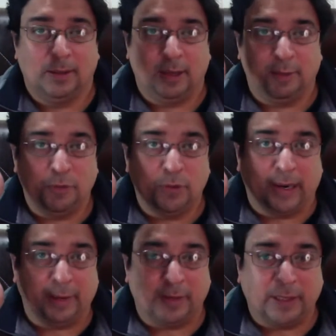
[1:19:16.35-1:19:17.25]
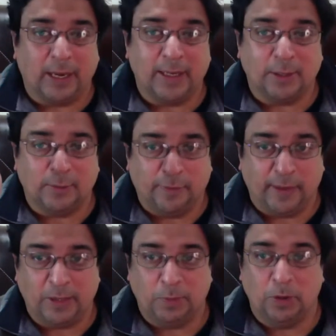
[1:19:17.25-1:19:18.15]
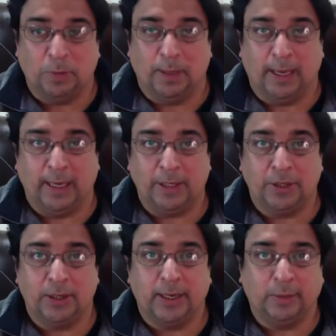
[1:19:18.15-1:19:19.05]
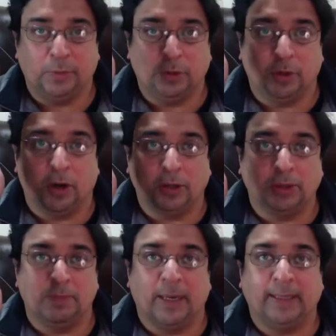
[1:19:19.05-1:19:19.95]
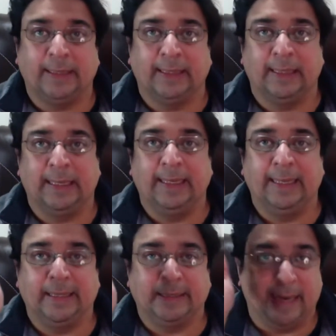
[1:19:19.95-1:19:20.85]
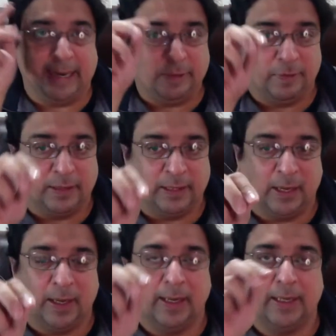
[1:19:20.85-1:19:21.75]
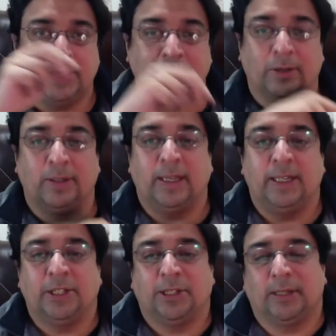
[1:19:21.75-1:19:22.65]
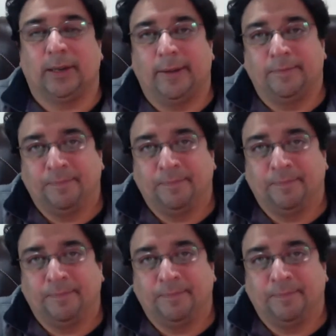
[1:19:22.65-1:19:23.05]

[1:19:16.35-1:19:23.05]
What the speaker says: if you advertise on Facebook page, it would automatically get advertised on Instagram.